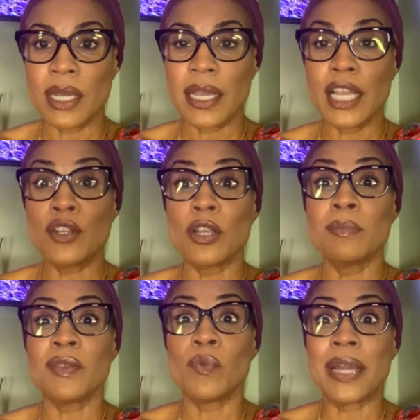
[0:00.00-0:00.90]
in
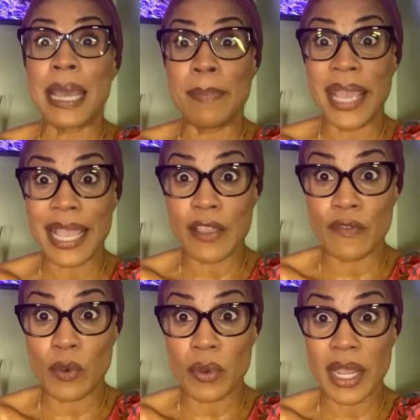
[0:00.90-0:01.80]
terms of what I pay
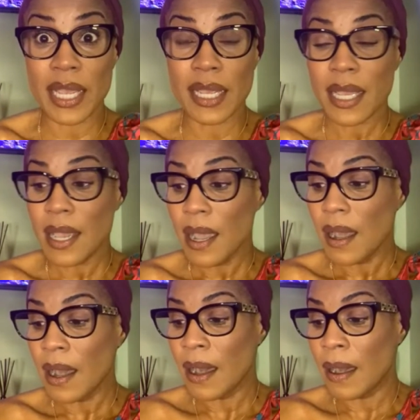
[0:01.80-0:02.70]
for it.
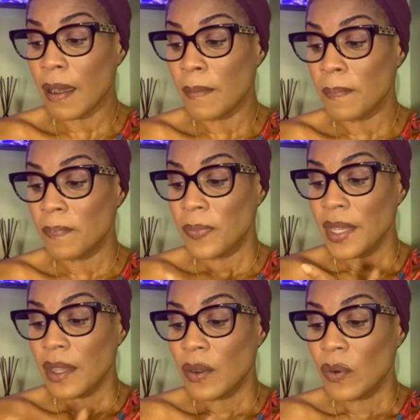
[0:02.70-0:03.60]
Um,
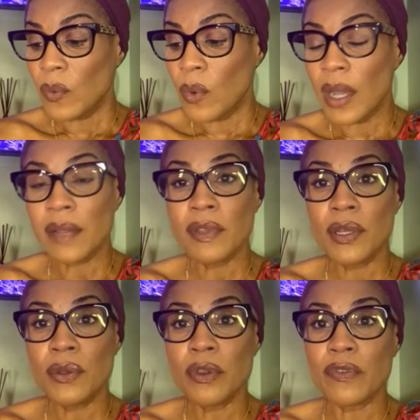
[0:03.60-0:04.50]
One of the
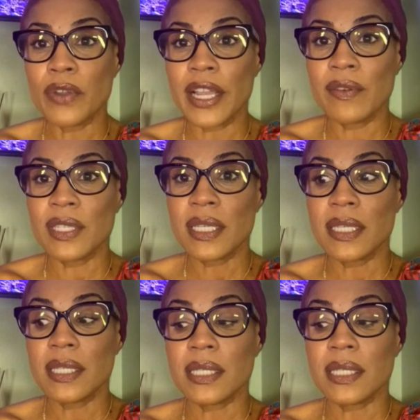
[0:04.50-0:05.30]
newer fragrances